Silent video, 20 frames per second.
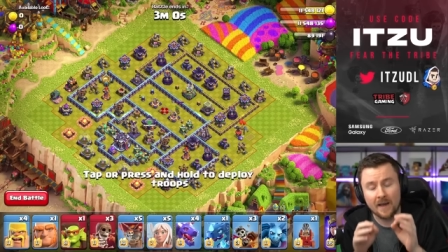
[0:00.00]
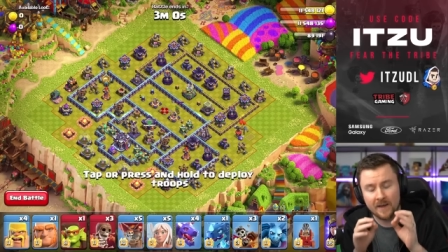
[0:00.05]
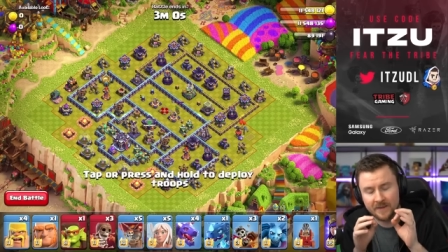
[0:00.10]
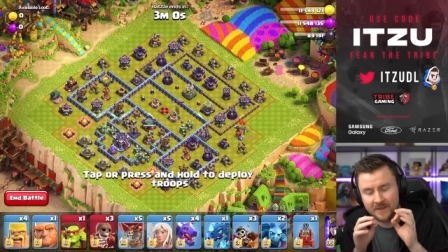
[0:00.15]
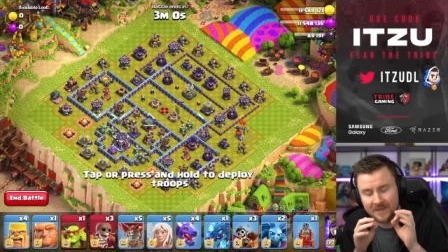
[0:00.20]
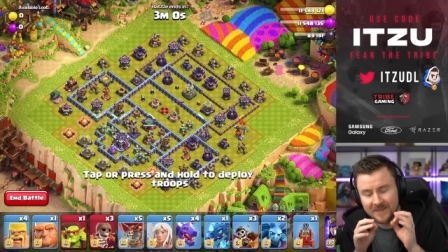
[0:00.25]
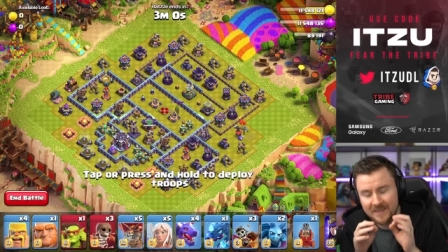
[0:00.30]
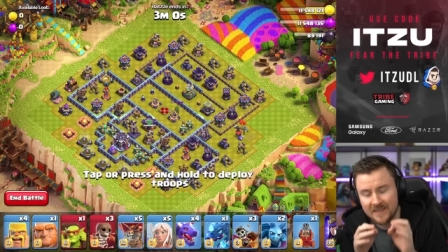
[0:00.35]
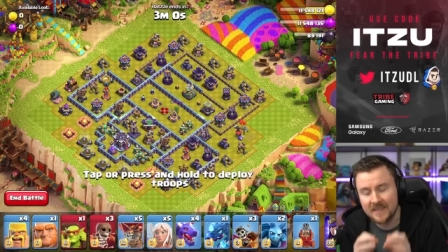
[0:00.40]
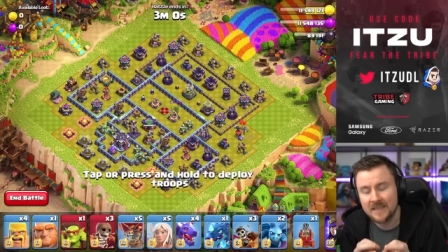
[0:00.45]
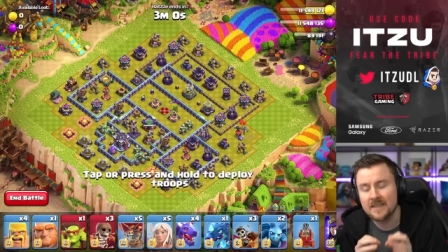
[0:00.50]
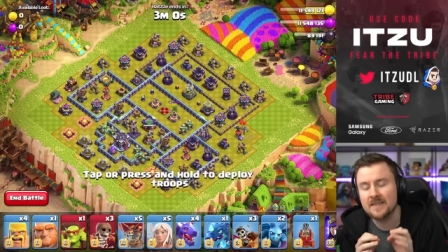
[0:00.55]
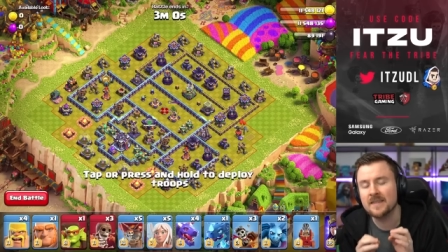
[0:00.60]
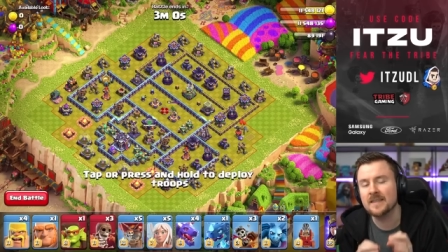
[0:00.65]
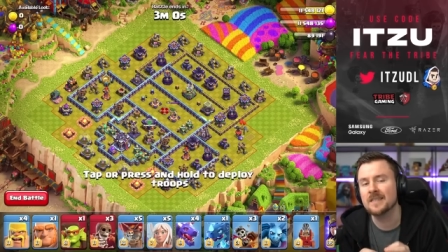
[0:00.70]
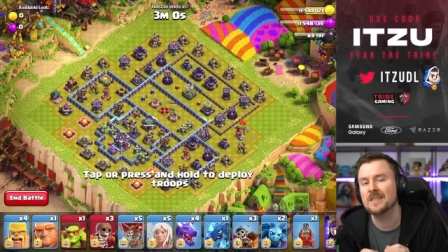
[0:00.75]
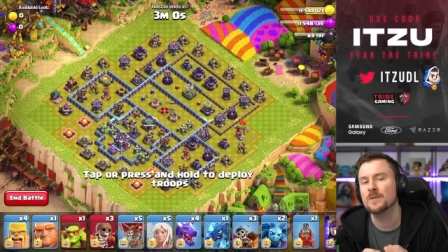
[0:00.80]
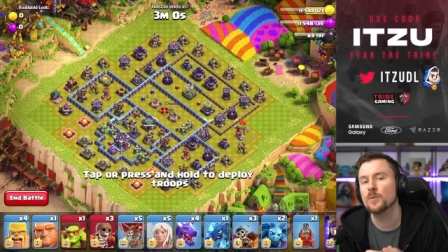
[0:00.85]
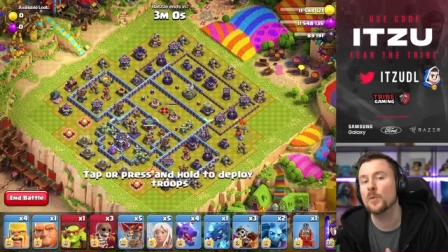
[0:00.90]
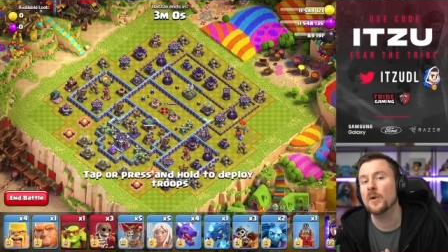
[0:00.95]
the
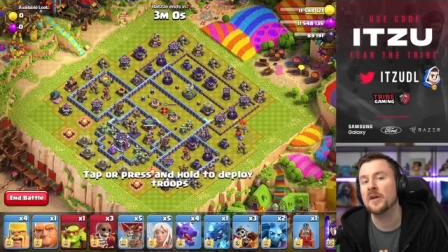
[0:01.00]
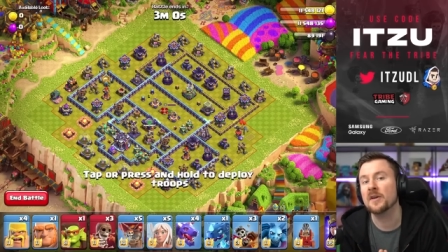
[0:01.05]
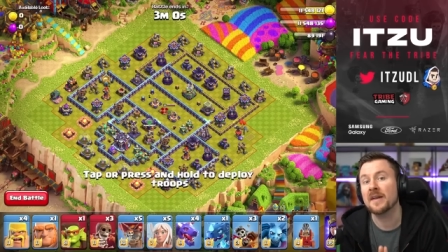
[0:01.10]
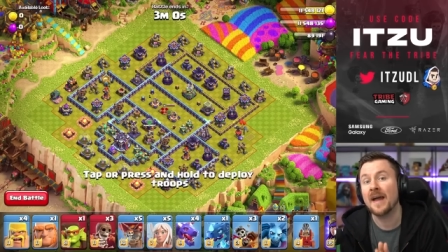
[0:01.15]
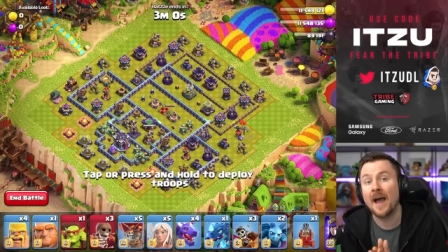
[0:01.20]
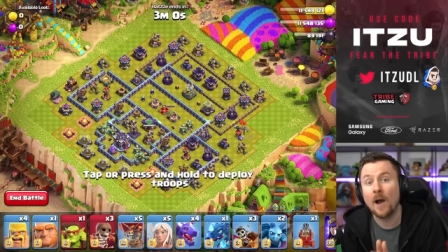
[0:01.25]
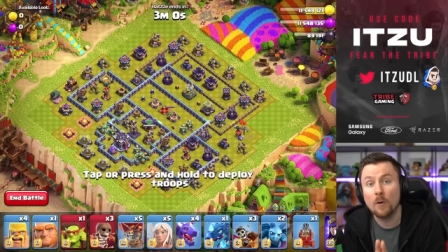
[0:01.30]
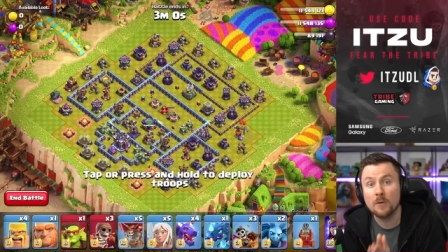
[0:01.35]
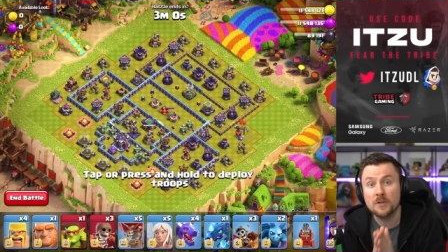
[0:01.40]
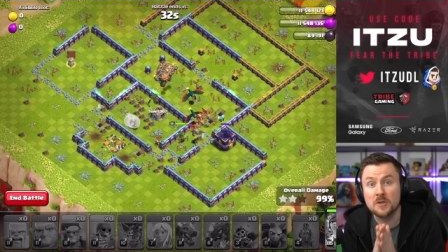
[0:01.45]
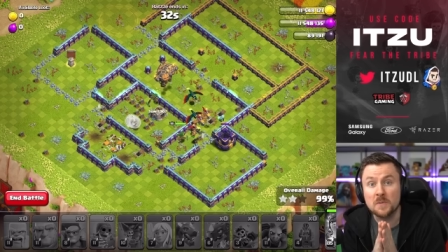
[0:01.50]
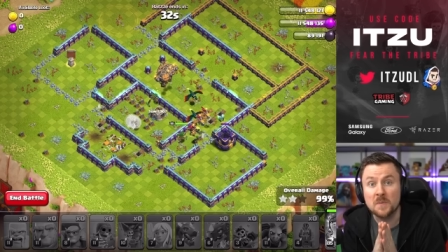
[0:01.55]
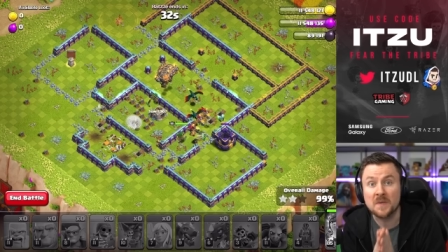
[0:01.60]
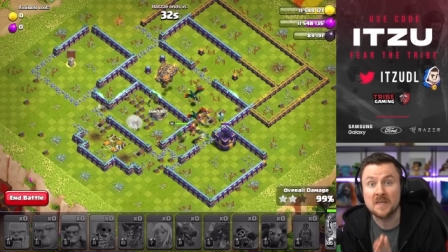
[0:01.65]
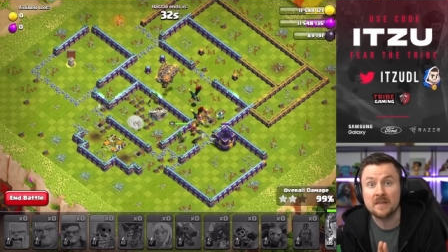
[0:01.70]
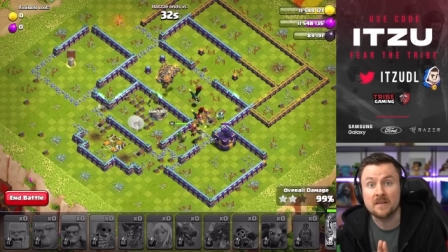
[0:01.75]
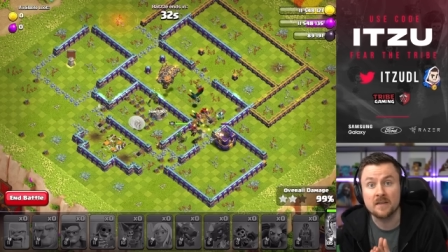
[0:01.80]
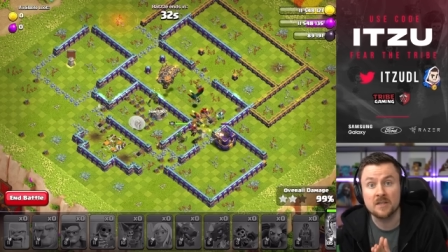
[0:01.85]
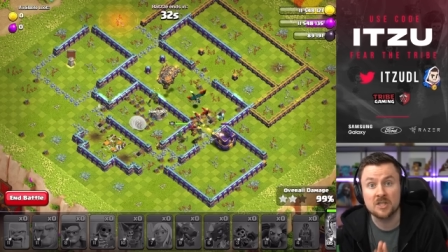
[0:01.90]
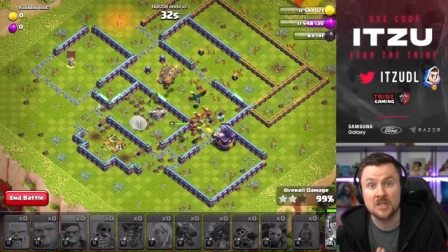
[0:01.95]
easiest way on how to
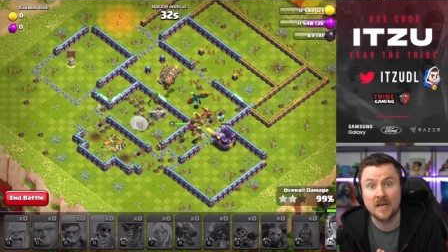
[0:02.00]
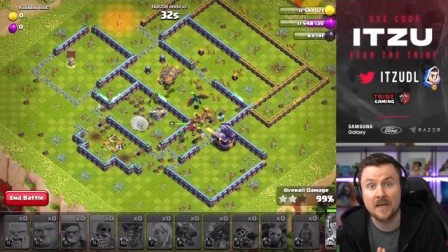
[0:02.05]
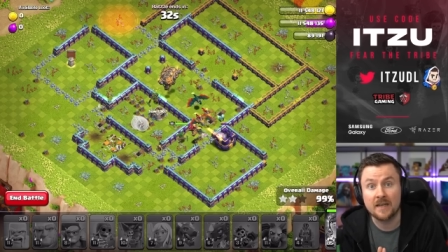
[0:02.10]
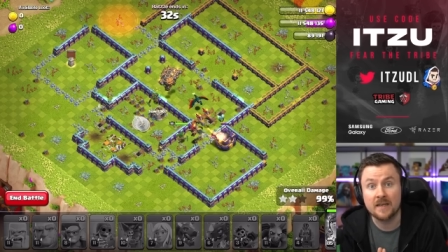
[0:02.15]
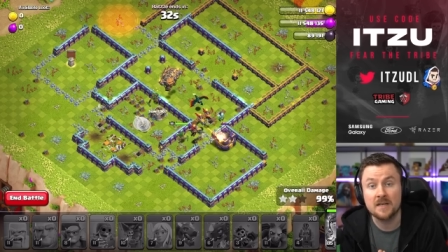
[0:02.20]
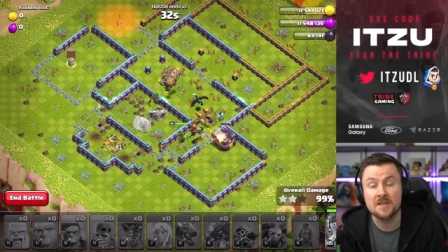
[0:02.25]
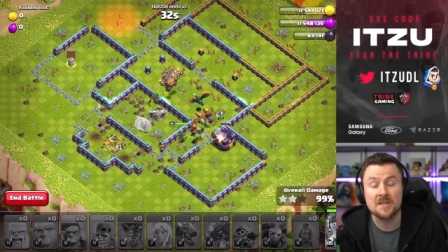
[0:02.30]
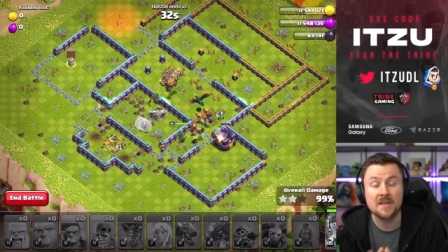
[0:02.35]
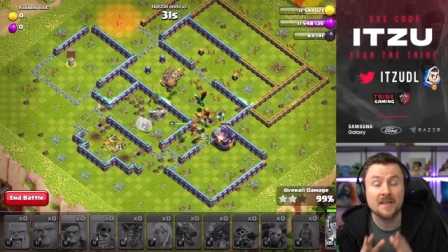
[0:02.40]
beat the challenge